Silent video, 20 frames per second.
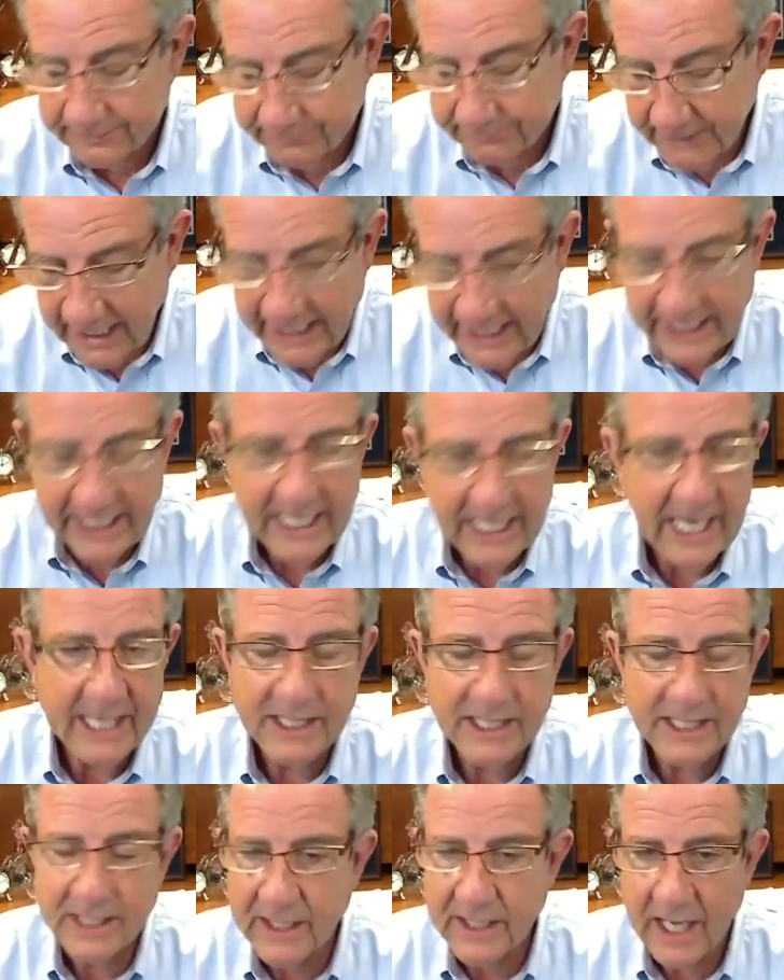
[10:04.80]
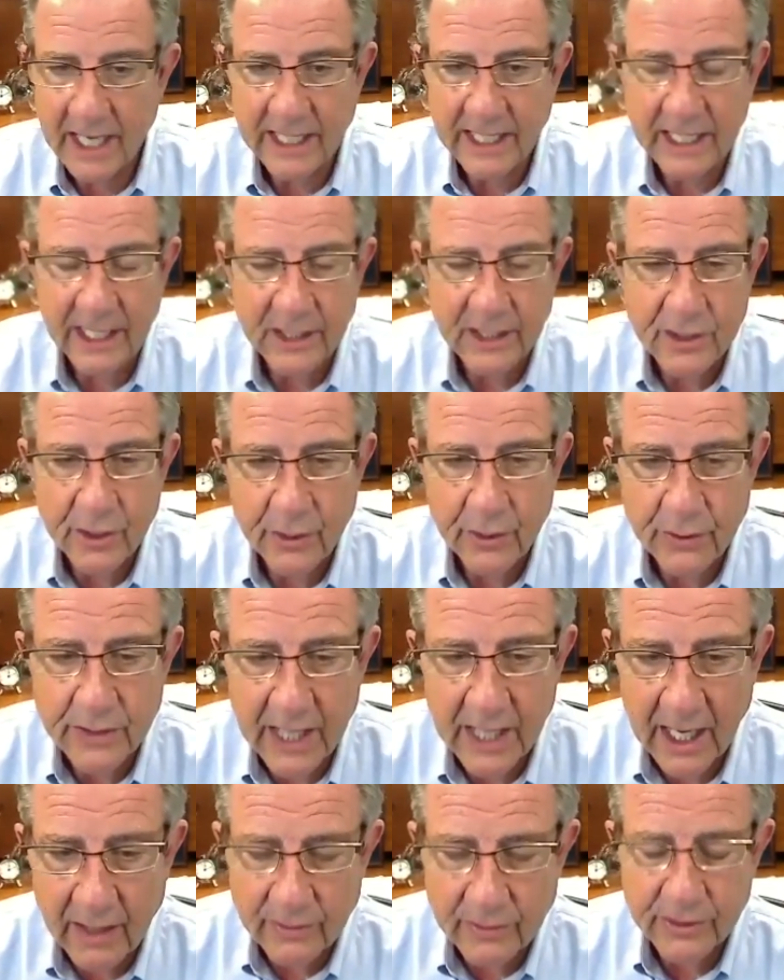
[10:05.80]
88 to 92
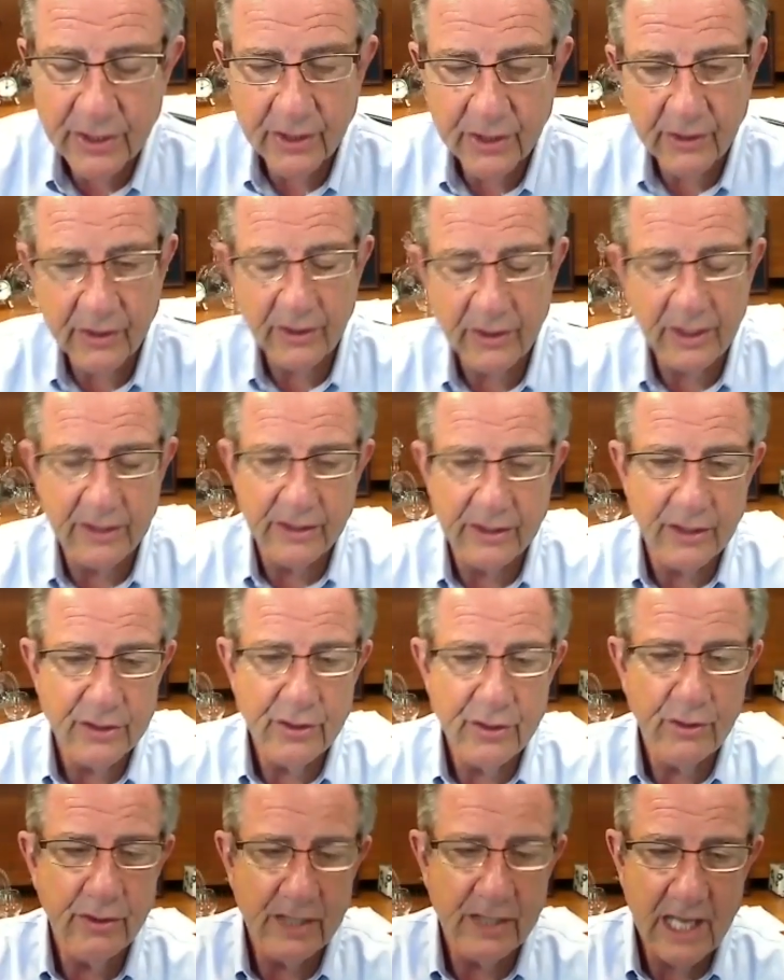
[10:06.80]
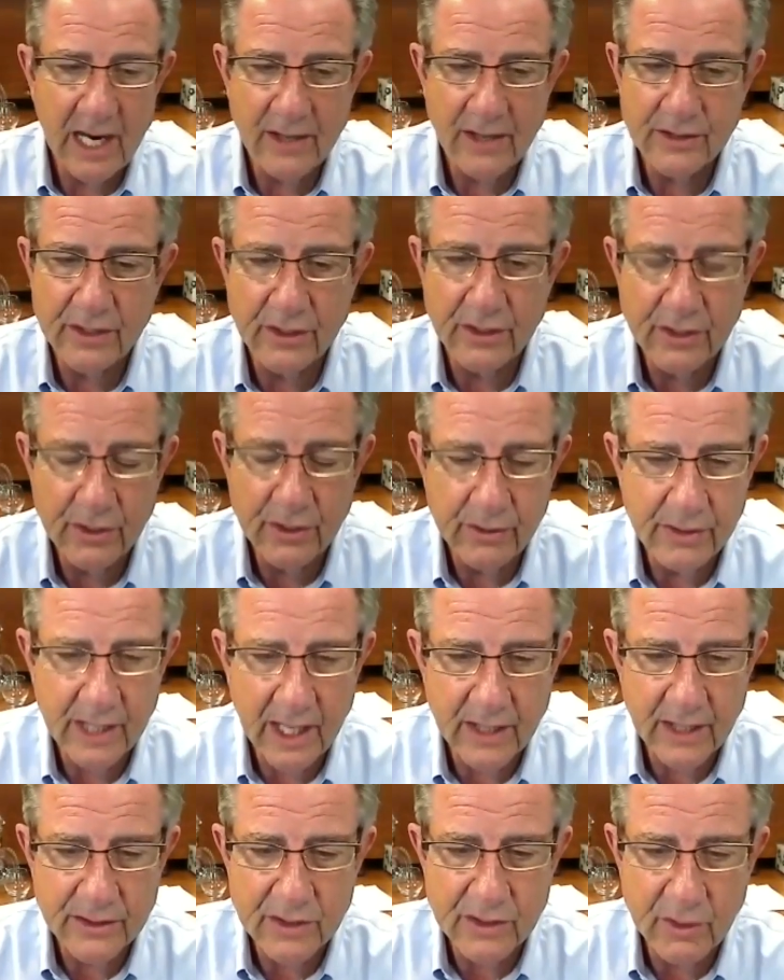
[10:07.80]
downturn and the
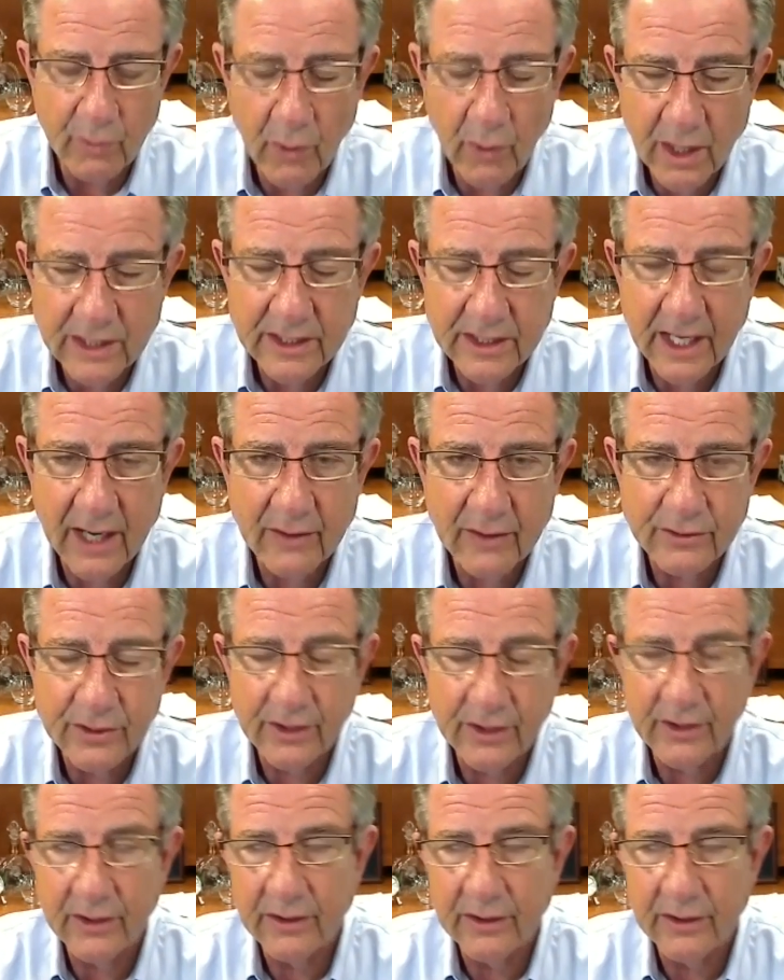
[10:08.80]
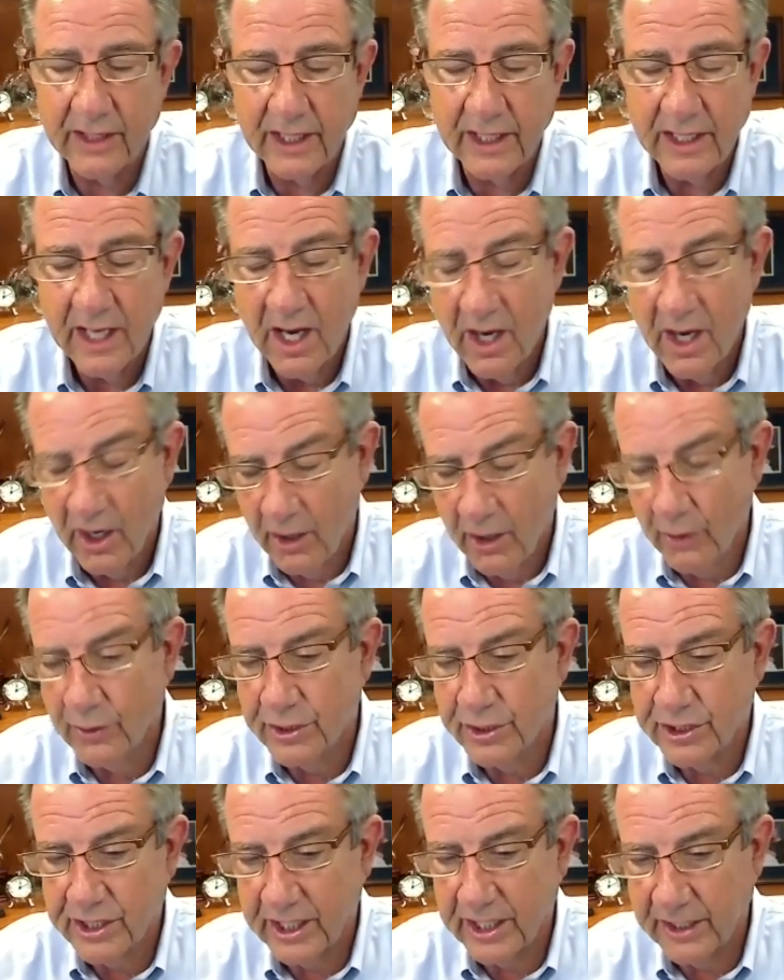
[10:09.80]
2000-2001 downturn, the
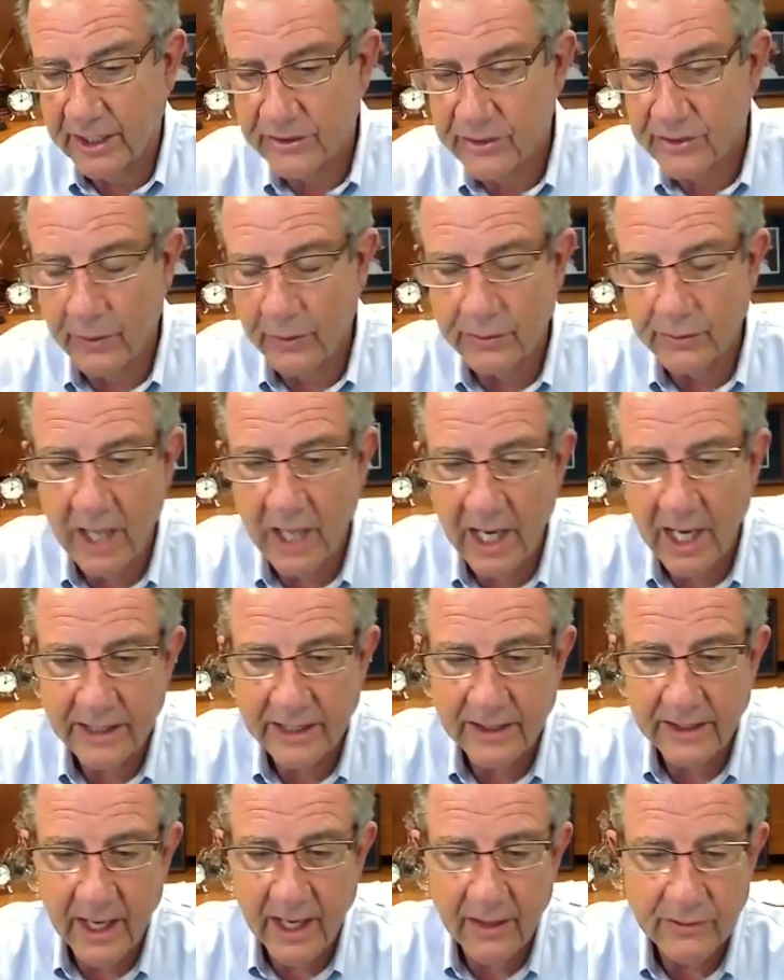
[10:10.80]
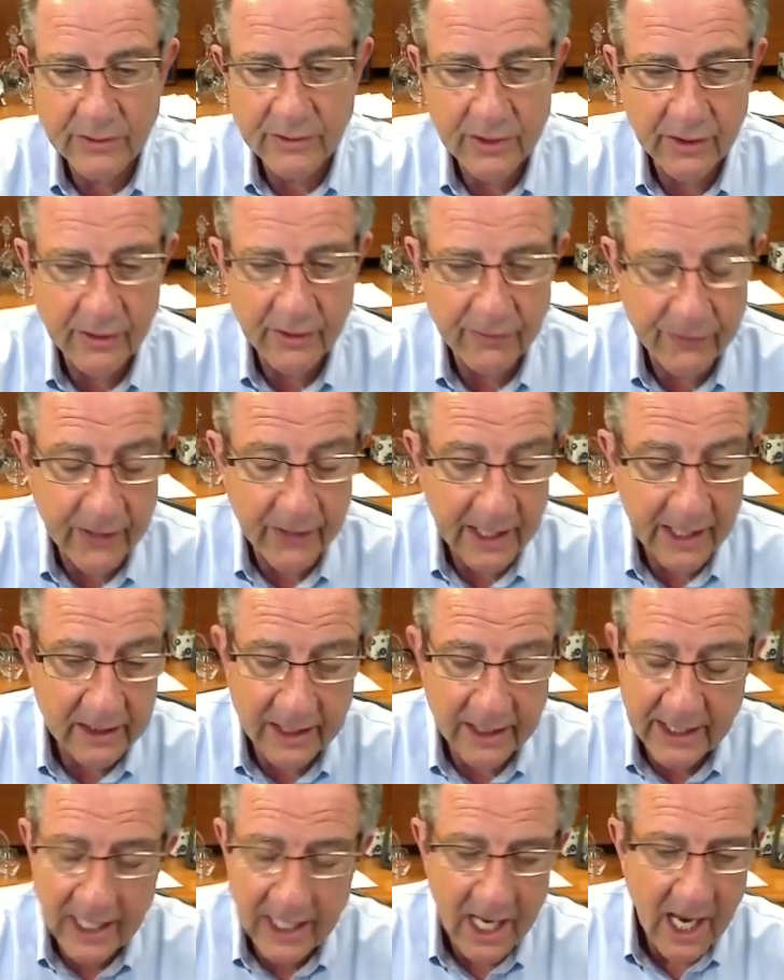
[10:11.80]
06-09 downturn.
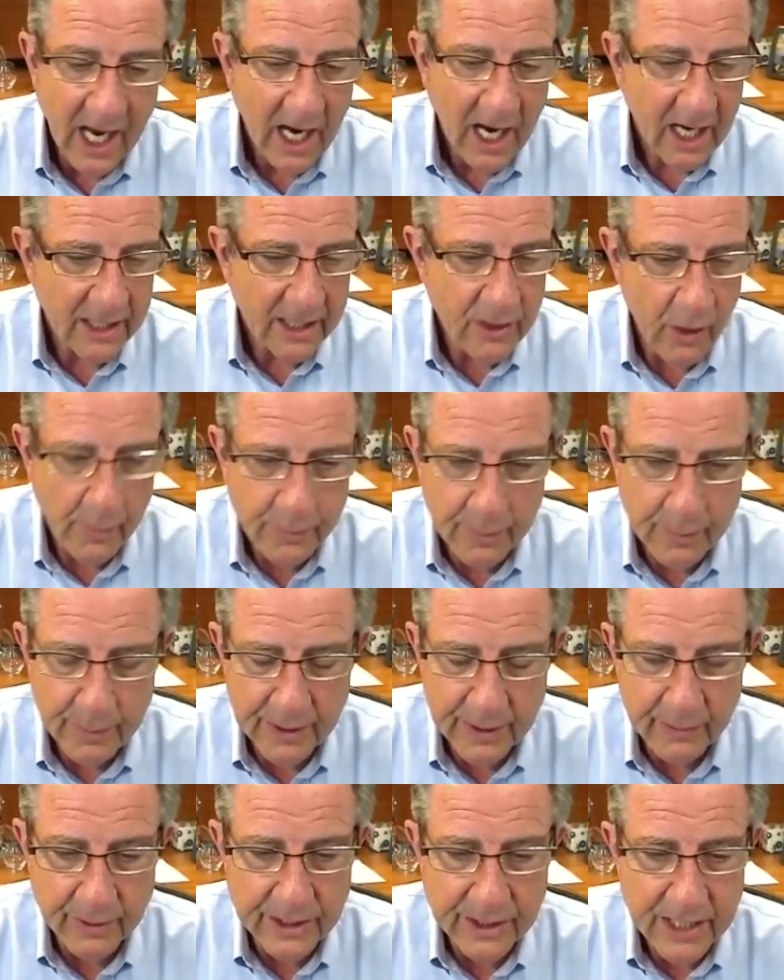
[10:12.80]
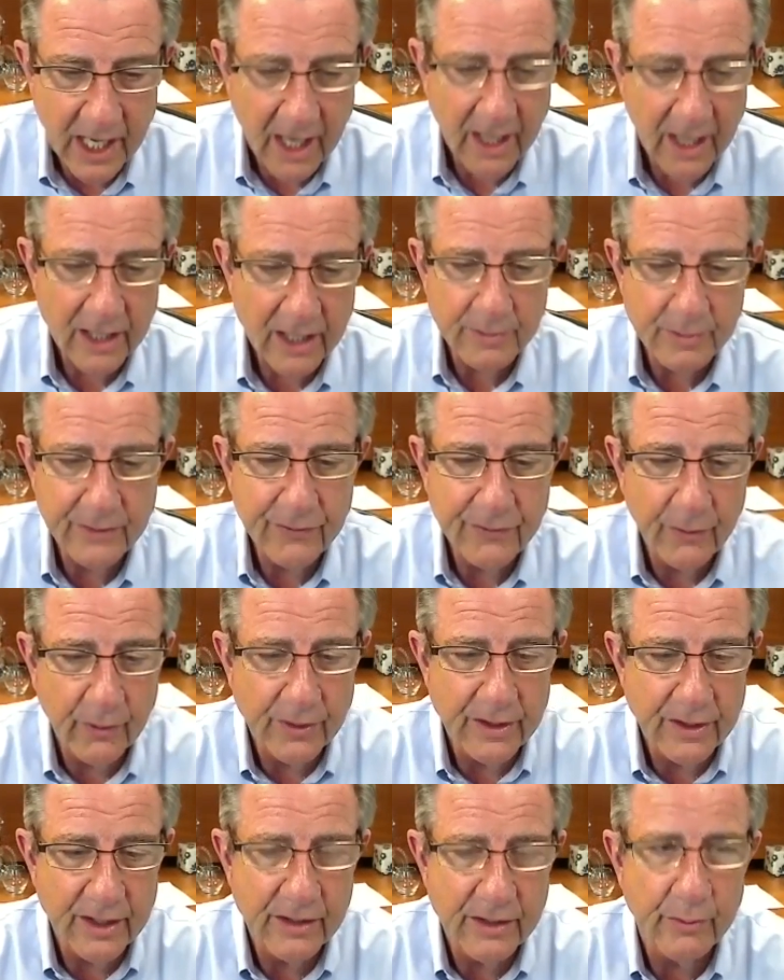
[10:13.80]
Frankly, I'd hoped to be retired before
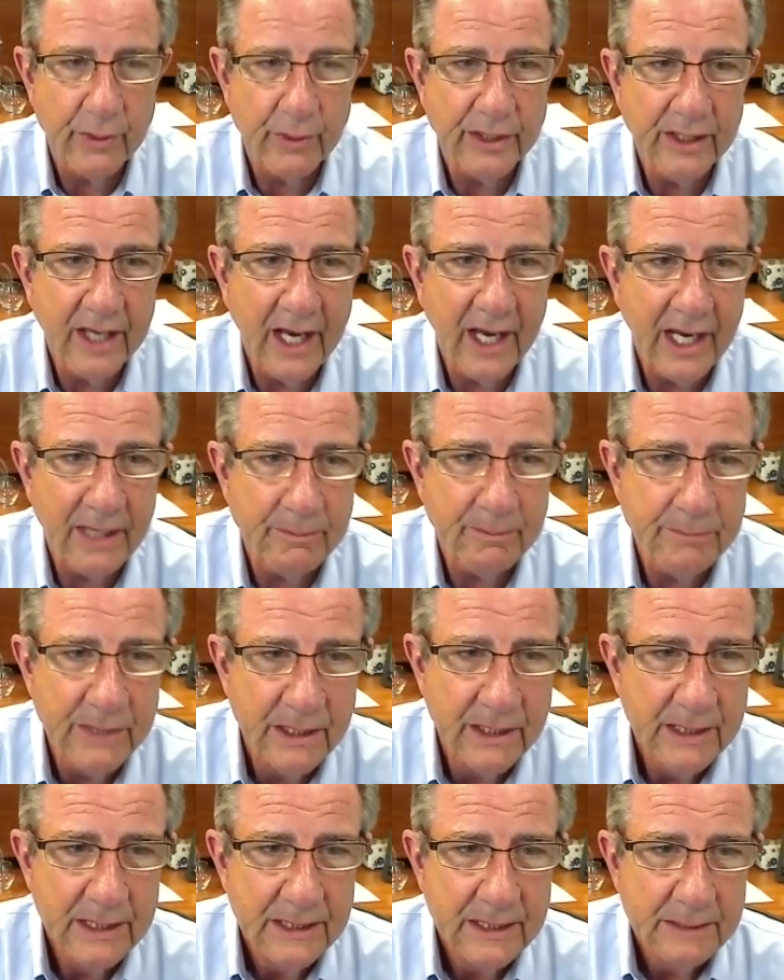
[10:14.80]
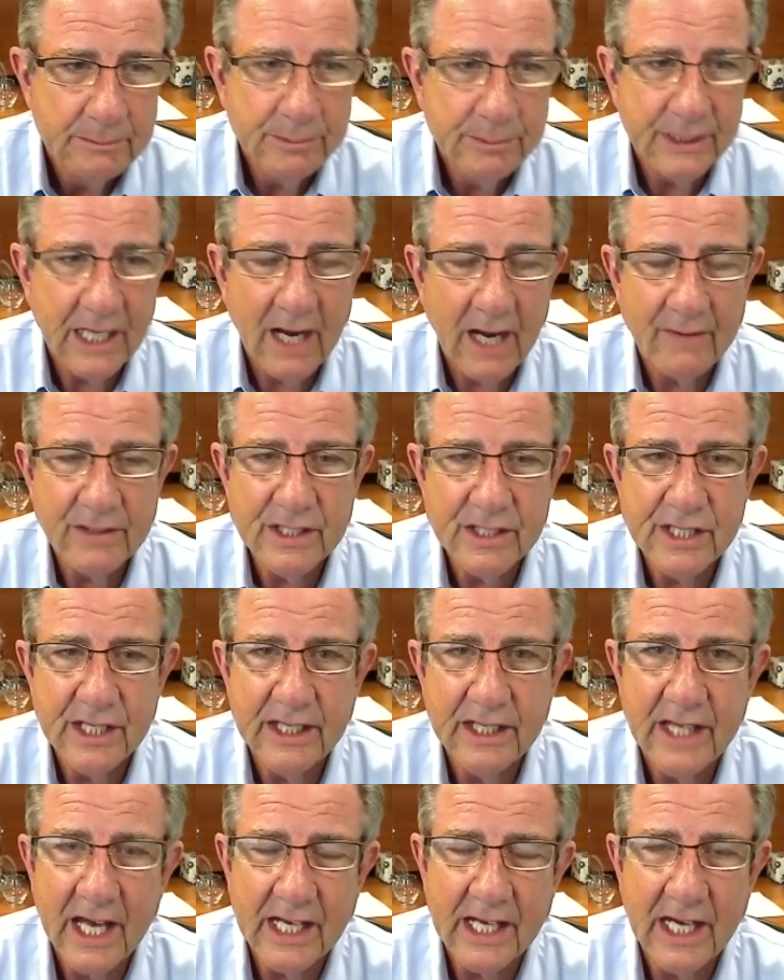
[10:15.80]
another one came, but obviously
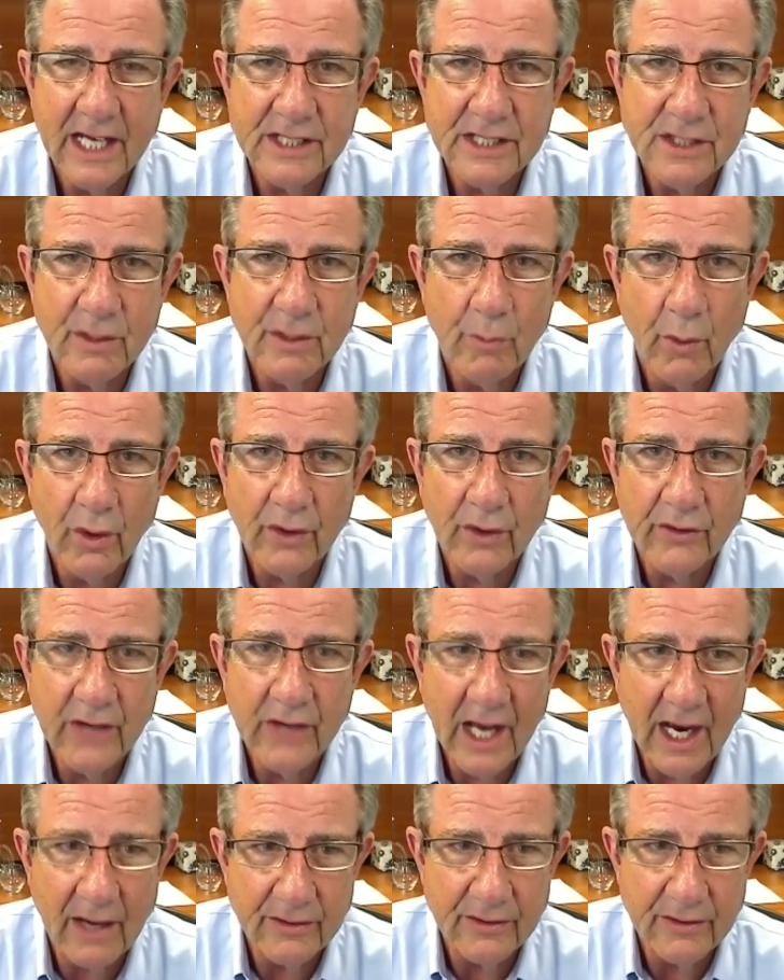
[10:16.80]
that hasn't worked out.